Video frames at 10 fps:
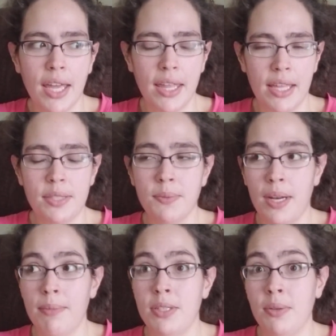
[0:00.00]
And that's what
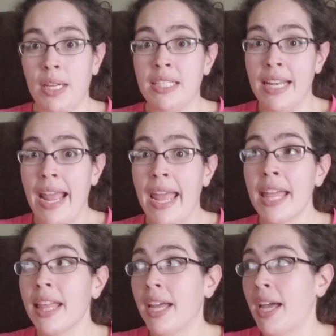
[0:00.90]
I've been doing. And today,
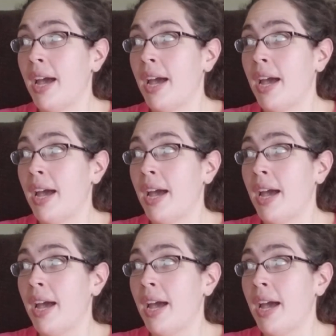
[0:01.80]
like,